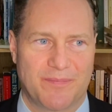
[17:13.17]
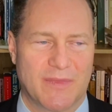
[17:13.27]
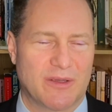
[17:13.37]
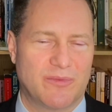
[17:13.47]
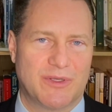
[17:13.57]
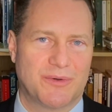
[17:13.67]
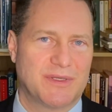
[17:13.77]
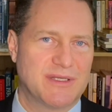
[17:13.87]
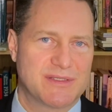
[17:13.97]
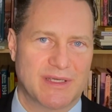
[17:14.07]
Like, we don't
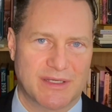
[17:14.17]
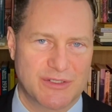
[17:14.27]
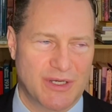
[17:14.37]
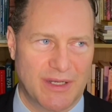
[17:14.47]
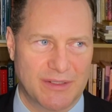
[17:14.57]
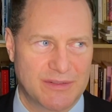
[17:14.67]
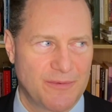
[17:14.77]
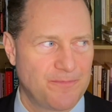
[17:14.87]
need a second child.